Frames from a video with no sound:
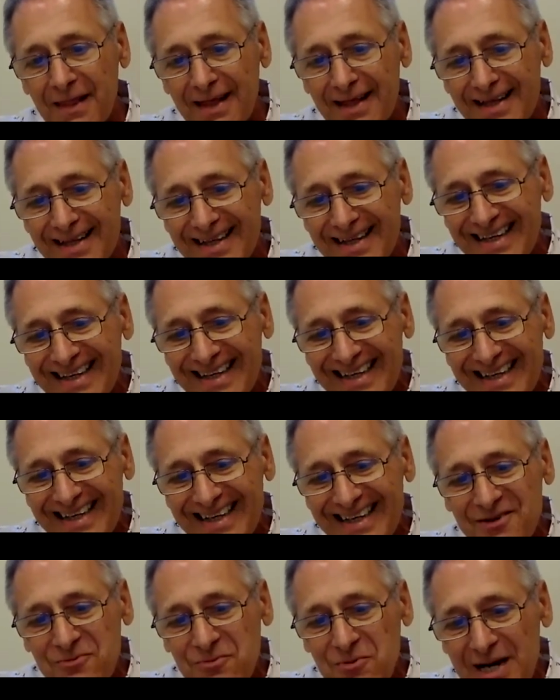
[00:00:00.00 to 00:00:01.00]
in a
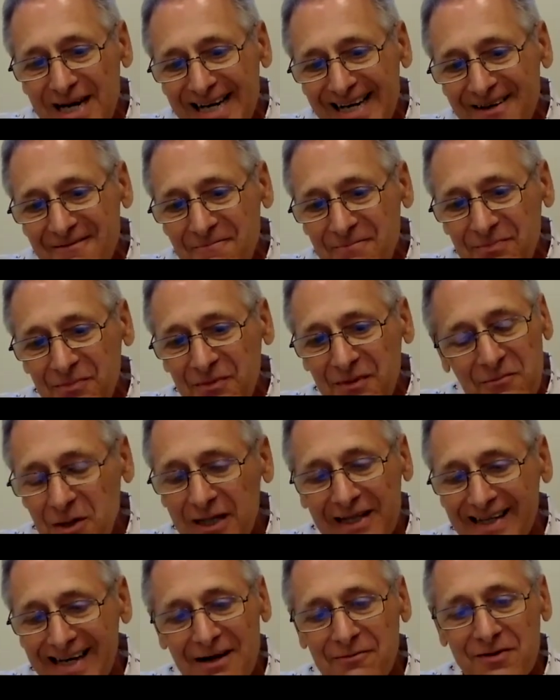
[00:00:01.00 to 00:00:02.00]
way, well,
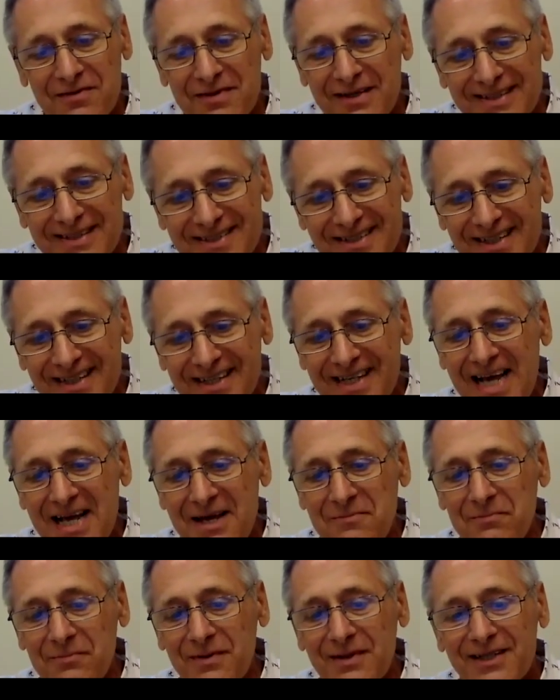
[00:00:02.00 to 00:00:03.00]
everything is in the
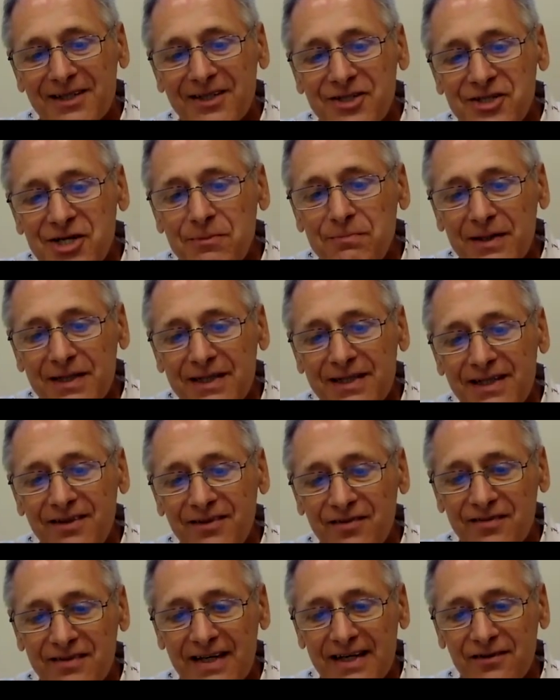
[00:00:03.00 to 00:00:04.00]
name. GPT
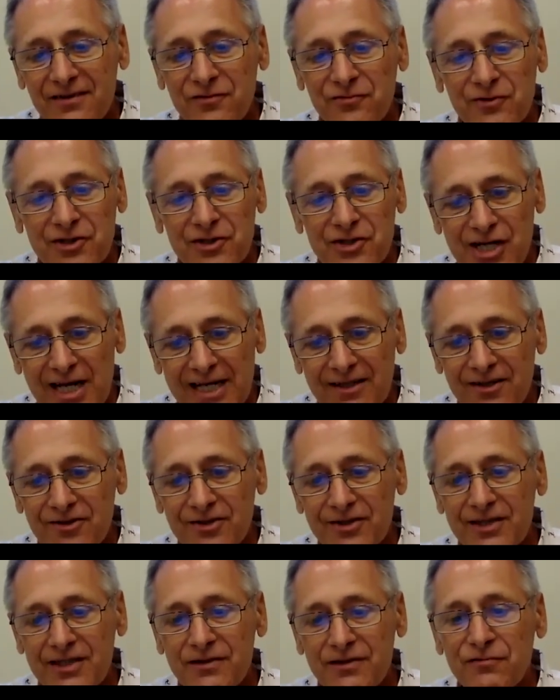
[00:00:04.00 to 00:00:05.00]
stands for
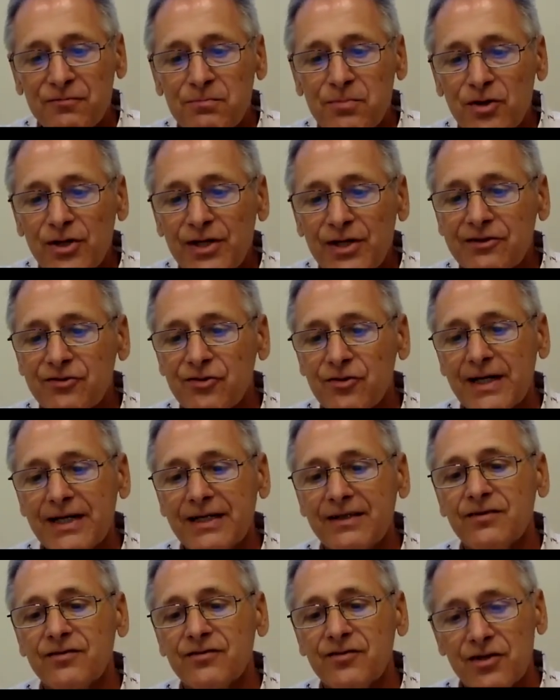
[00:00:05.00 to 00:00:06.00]
Generative
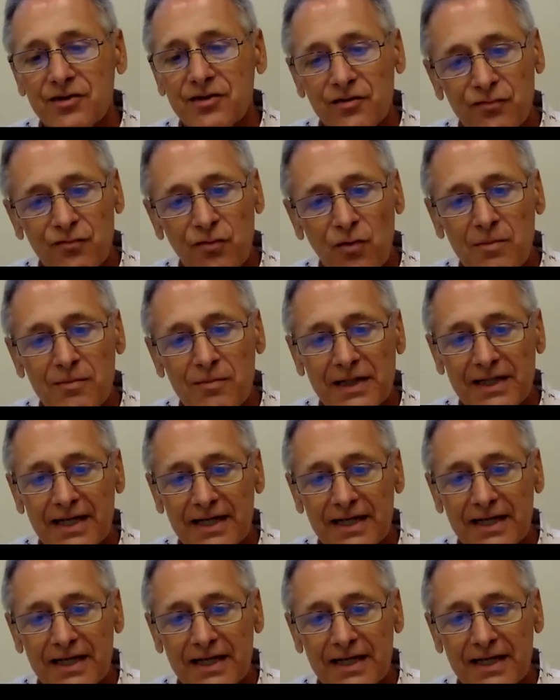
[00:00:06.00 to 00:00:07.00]
Pre-Trained Transformer
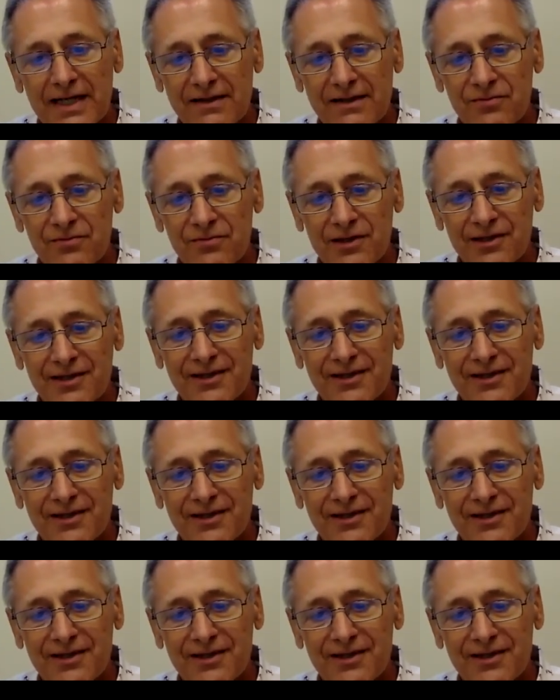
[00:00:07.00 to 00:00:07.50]
Network.